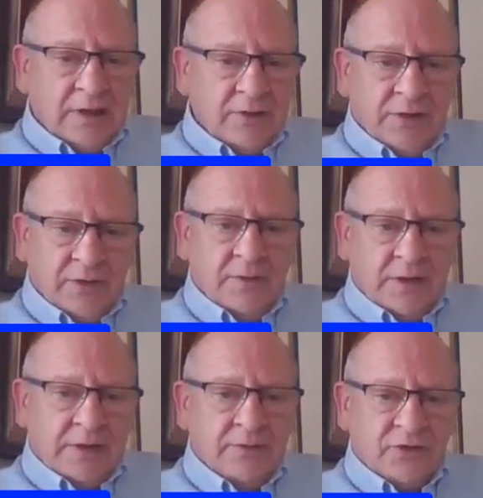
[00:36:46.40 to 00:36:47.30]
there
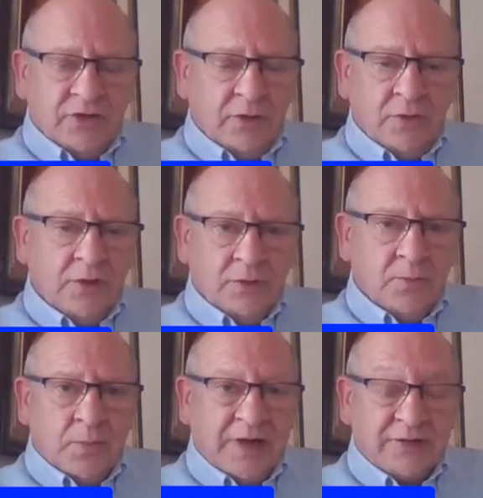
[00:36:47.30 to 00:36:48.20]
are 2 good
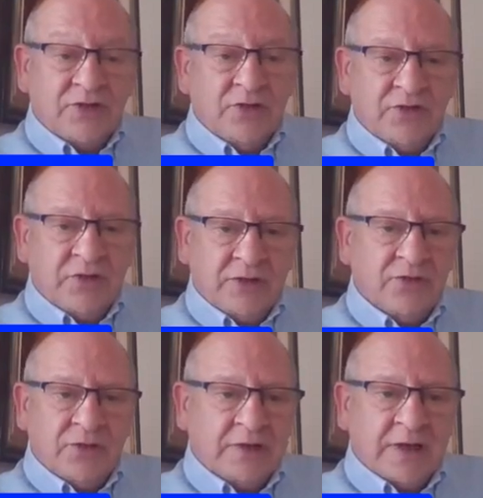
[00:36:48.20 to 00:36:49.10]
practices
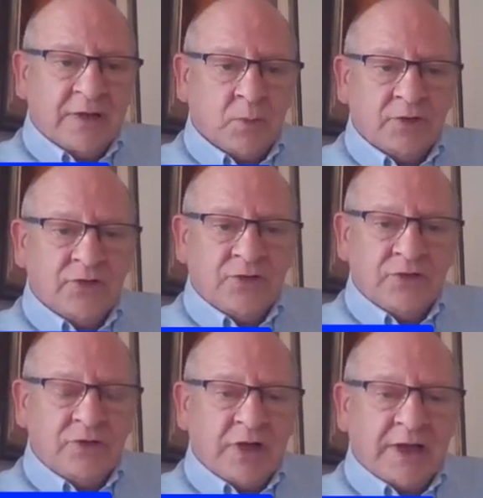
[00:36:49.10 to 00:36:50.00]
that I would
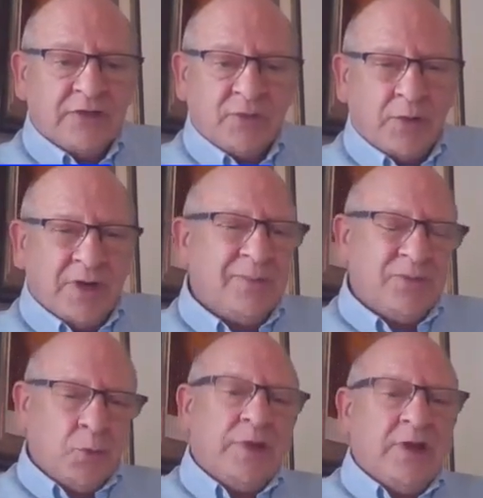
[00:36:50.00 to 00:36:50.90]
suggest.
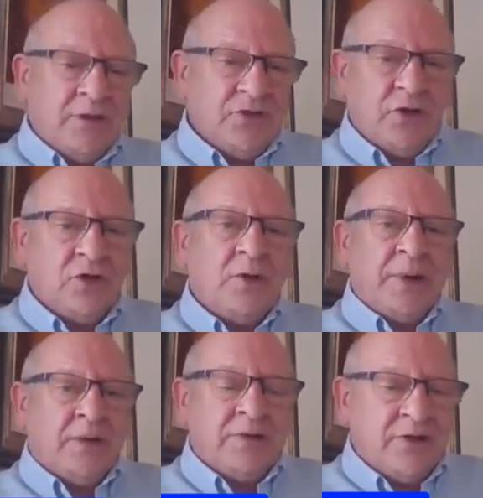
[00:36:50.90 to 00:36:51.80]
Perhaps we can talk
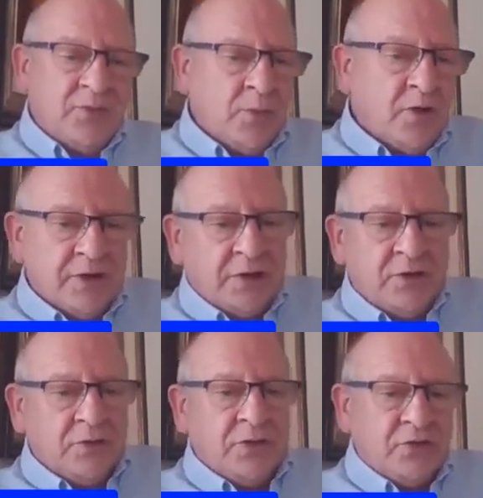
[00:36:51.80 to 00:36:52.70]
about this more in
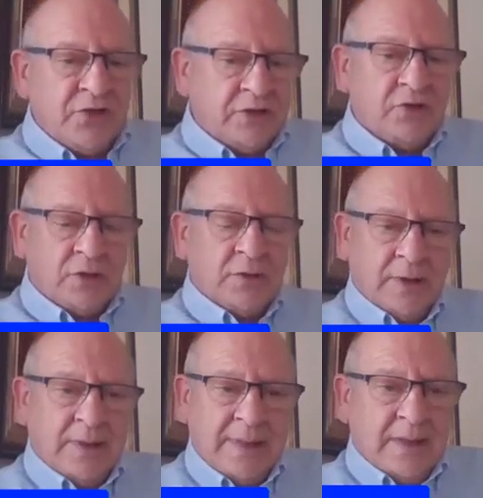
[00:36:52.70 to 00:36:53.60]
another session.
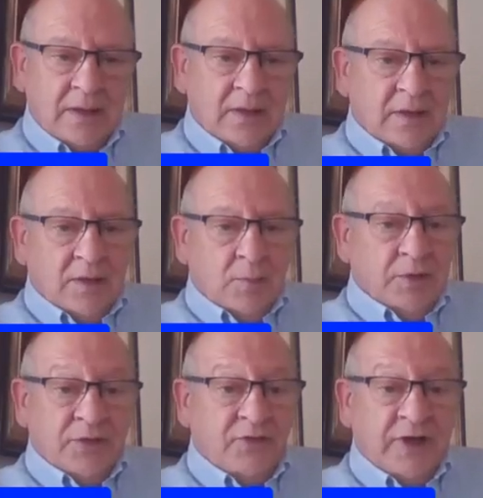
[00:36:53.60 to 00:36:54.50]
But the
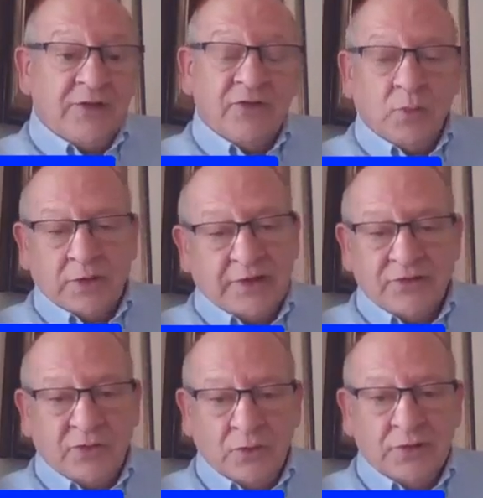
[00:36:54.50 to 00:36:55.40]
first one is
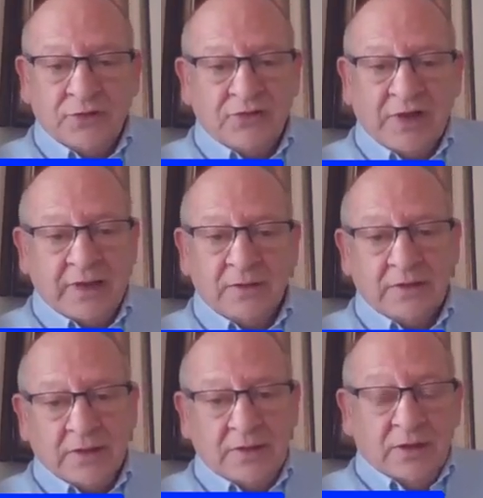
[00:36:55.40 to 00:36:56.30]
to understand
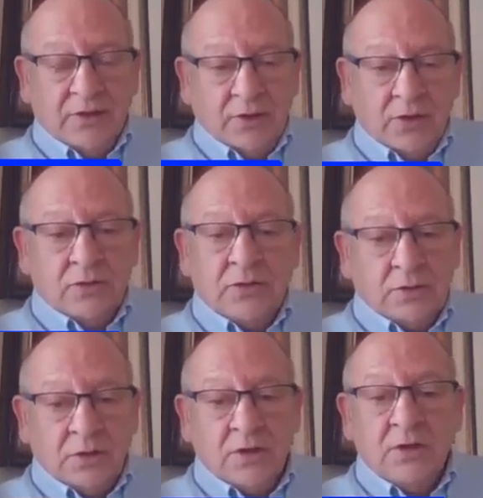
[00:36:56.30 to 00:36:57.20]
the
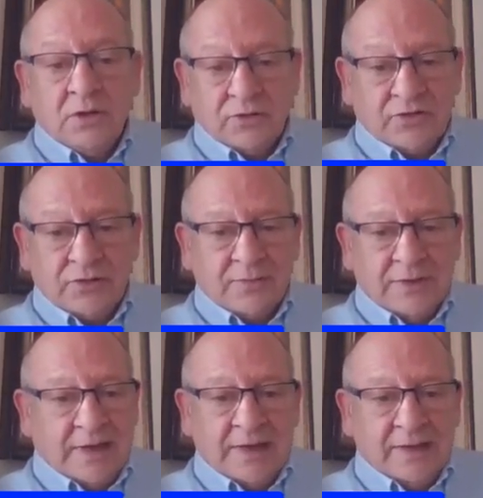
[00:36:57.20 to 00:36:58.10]
local laws.
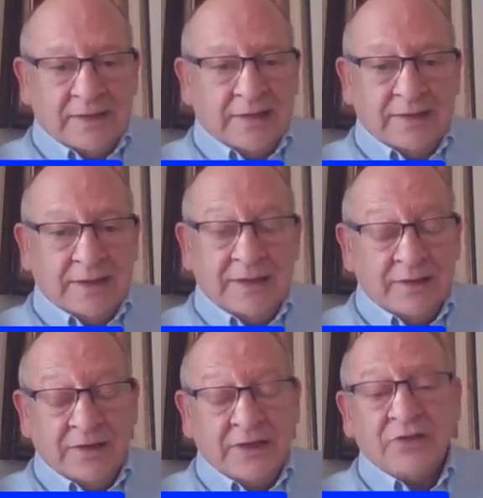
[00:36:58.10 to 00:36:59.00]
And in
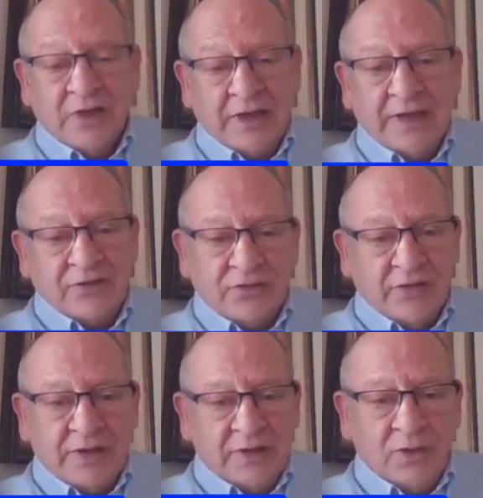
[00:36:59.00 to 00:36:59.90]
this case,
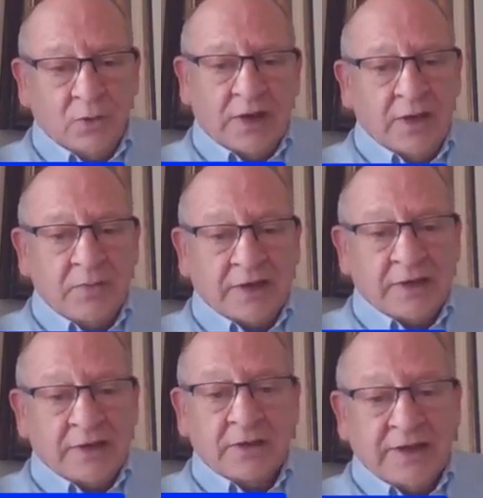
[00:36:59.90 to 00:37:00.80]
the UK
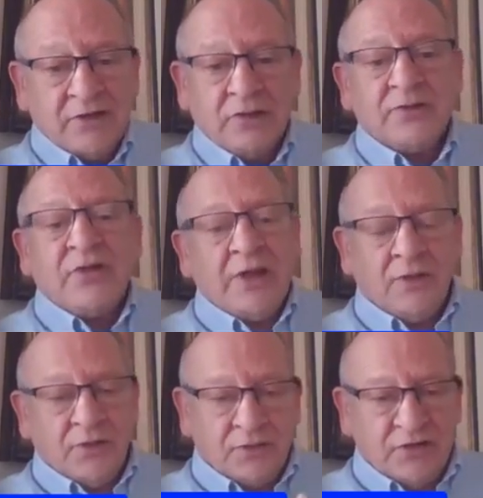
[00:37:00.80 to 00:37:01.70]
regulations,
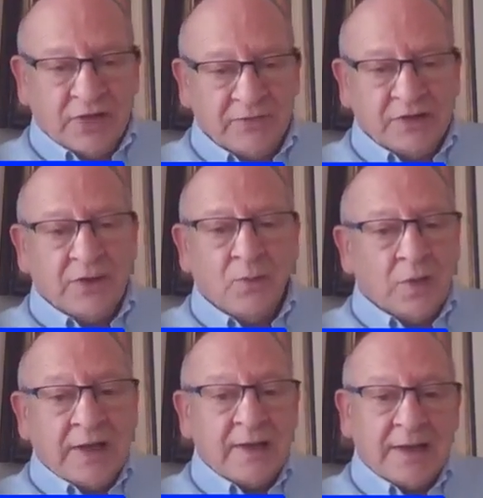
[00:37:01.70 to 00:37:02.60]
Health and Safety at
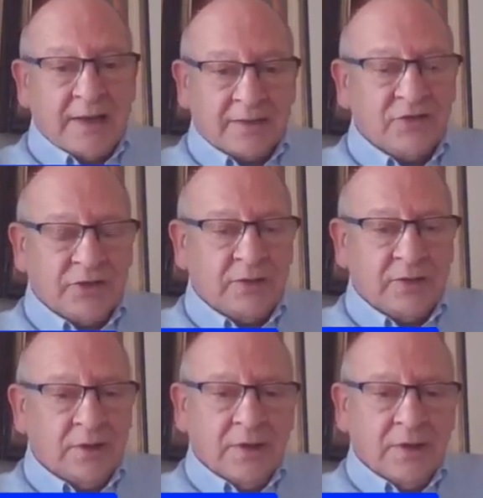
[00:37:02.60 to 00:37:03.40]
Work Act and